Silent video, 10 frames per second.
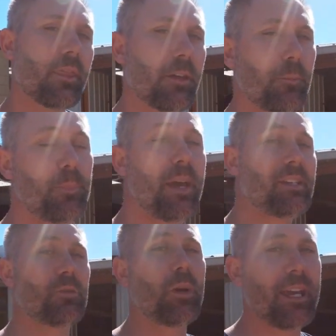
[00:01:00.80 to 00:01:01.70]
The
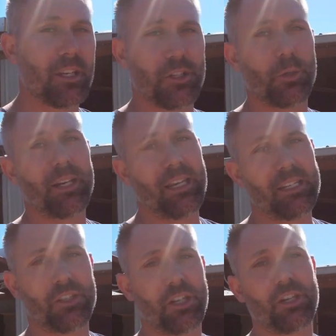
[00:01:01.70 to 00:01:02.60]
best way to do it
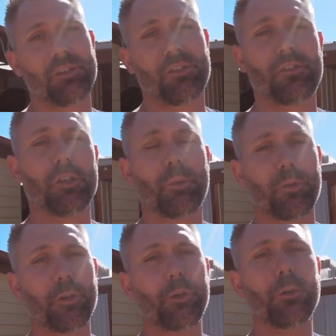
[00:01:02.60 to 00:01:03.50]
is to use a
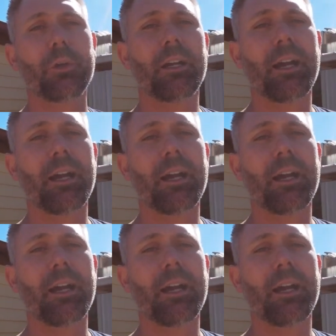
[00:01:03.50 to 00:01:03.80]
Subaru